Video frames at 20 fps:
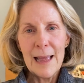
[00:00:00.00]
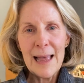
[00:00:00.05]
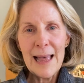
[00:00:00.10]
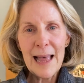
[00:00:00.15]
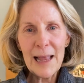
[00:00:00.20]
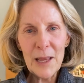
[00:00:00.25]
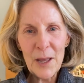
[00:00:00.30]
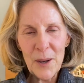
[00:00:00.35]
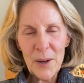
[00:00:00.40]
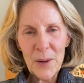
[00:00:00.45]

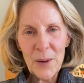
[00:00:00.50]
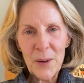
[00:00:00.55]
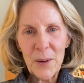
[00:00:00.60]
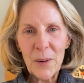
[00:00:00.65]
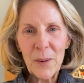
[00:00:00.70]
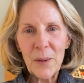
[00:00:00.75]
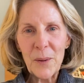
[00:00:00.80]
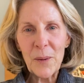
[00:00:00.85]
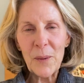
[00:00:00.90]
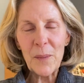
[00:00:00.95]

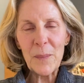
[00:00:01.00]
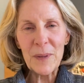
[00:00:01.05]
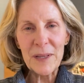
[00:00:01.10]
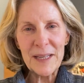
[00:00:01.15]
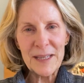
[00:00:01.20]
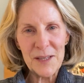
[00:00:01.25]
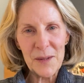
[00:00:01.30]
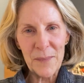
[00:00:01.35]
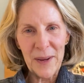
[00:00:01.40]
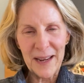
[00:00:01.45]
Hello,
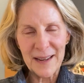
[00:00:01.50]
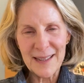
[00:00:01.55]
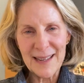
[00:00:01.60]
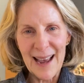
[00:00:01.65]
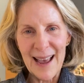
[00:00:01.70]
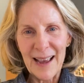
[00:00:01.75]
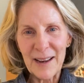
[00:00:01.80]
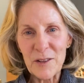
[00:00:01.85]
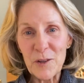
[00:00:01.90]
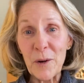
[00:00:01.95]
Melissa
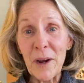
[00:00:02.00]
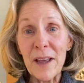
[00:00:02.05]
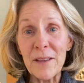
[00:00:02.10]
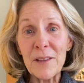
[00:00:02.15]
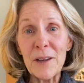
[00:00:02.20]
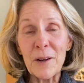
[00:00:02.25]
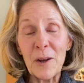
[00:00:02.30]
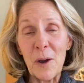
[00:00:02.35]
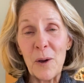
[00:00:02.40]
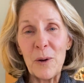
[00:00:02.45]
Mantak,
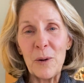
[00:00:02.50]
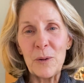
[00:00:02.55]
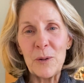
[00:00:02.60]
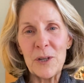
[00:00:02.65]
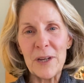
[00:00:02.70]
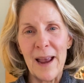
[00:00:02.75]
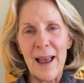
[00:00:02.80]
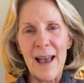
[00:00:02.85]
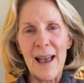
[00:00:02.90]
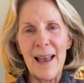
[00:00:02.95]
triathlon coach
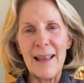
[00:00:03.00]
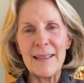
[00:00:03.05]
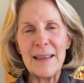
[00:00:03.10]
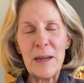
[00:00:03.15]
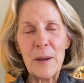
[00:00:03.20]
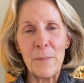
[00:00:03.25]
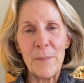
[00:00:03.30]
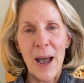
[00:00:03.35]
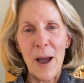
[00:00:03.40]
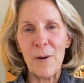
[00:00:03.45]
at The
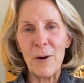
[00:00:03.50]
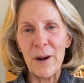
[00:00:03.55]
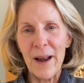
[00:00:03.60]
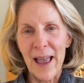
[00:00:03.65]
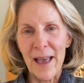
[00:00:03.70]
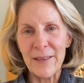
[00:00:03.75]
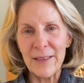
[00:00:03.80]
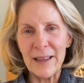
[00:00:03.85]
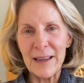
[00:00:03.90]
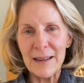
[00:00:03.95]
Empowered
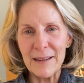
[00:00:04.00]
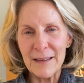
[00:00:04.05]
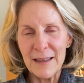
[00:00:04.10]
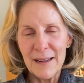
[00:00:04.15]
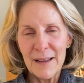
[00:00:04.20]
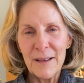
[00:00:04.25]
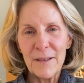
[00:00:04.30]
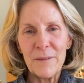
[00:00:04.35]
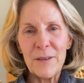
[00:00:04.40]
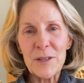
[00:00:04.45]
Athlete.
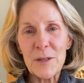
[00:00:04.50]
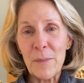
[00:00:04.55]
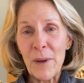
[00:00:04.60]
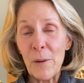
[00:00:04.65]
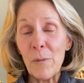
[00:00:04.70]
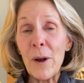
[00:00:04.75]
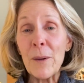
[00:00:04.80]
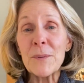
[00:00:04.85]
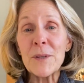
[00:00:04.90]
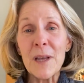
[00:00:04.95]
Visit my
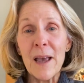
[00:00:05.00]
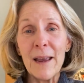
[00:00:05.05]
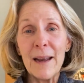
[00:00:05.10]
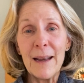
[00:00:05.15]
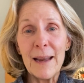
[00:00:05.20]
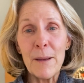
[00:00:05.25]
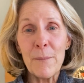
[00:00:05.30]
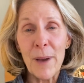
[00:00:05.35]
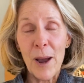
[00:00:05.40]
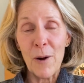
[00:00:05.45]

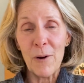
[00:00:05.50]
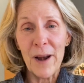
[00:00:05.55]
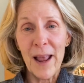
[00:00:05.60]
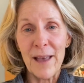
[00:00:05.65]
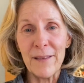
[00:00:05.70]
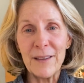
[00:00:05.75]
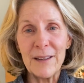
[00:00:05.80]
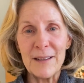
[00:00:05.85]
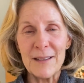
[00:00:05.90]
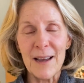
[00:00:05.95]
website,
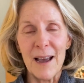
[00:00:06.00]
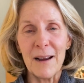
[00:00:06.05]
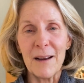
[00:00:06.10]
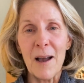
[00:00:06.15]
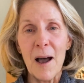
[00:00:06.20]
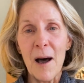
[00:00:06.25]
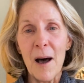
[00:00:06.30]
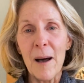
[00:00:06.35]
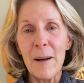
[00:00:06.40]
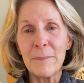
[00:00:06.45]

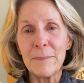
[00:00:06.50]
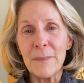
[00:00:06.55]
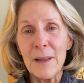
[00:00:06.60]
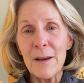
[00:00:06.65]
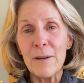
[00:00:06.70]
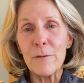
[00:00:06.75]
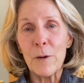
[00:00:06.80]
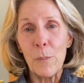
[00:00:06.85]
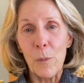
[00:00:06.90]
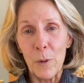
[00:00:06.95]
empoweredathlete.com,
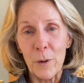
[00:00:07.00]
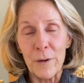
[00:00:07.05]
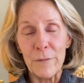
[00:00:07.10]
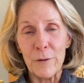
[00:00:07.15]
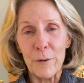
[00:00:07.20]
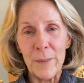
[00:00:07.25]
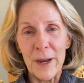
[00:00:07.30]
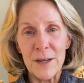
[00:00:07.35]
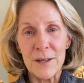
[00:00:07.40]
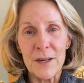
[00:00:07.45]
for more
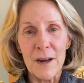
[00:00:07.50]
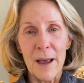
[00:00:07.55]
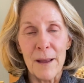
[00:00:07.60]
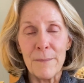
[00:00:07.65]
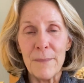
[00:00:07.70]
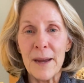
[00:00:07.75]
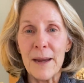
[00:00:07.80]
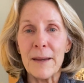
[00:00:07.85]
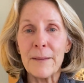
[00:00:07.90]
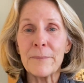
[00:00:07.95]
information on
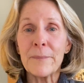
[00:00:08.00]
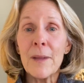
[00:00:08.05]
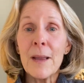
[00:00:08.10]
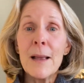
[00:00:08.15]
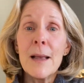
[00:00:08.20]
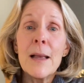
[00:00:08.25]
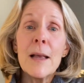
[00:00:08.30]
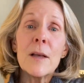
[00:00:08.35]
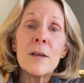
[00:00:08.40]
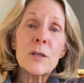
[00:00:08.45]
me.
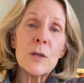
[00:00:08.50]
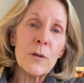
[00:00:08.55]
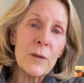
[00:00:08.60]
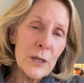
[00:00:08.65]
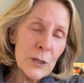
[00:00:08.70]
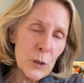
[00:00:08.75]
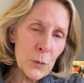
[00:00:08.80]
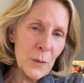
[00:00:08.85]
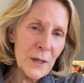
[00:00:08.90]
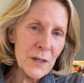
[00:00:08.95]
So
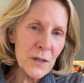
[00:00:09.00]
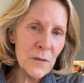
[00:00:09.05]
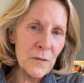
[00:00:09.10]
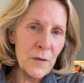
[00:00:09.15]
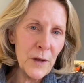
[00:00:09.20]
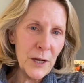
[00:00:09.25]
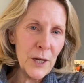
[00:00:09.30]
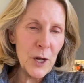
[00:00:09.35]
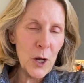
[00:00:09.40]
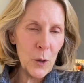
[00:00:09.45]
this week's
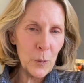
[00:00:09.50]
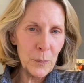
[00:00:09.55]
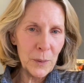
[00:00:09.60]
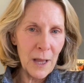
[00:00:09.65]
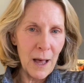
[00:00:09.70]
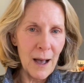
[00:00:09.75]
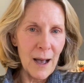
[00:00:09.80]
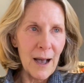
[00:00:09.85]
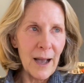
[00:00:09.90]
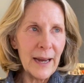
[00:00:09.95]
video
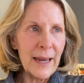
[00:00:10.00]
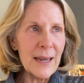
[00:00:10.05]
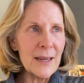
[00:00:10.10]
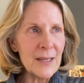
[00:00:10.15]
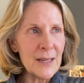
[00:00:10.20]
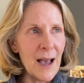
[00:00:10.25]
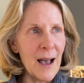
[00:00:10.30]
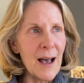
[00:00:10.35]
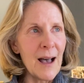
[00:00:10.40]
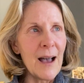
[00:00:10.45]
blog
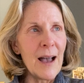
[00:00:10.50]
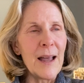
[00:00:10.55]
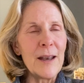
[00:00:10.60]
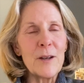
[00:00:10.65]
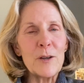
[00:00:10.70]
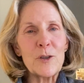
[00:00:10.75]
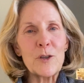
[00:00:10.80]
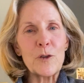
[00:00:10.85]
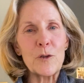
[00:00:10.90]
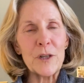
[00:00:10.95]
is on
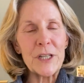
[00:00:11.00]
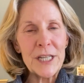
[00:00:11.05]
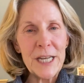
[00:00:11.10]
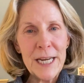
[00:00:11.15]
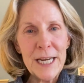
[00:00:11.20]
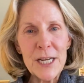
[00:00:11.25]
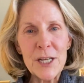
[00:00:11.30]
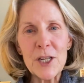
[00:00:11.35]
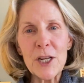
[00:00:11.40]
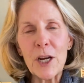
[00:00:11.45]

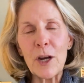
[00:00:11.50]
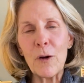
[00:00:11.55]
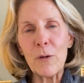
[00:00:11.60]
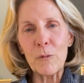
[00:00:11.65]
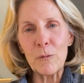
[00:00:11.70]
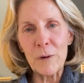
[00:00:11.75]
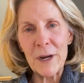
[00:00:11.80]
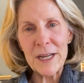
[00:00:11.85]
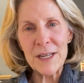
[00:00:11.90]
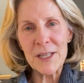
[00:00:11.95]
strategic
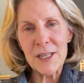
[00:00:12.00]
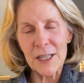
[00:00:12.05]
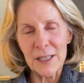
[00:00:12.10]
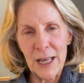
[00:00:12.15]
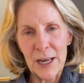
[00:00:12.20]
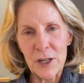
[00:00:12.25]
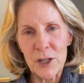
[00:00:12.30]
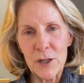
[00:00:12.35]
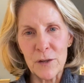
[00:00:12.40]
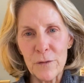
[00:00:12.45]
race
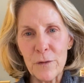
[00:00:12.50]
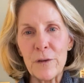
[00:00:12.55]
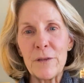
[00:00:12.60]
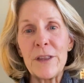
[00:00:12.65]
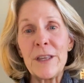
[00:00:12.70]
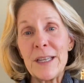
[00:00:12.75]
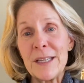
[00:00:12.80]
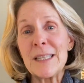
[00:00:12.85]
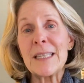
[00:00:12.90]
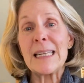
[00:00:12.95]
selection for
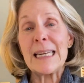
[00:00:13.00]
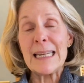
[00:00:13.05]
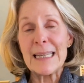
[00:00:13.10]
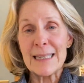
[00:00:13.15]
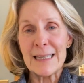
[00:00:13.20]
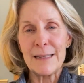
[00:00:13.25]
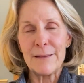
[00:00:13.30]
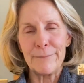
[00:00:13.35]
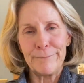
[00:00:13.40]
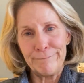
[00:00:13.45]
this
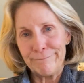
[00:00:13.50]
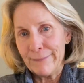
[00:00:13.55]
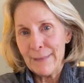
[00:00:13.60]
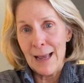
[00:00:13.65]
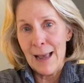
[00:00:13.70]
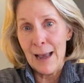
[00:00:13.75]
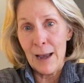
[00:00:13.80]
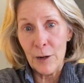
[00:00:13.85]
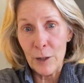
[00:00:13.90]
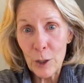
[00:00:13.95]
season.
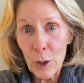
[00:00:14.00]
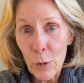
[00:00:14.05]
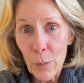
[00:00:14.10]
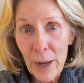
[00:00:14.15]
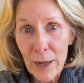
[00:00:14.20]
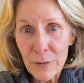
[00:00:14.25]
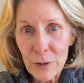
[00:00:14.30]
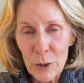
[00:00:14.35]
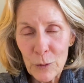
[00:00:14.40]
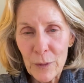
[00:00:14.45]
How do you go
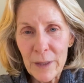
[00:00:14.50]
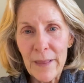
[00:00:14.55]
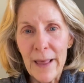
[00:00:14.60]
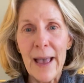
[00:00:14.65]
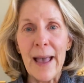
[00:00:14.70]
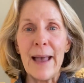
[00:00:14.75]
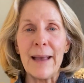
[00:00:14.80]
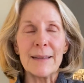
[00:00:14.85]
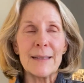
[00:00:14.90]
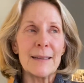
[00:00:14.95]
about doing
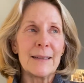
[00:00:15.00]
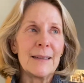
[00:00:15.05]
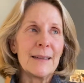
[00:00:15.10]
that?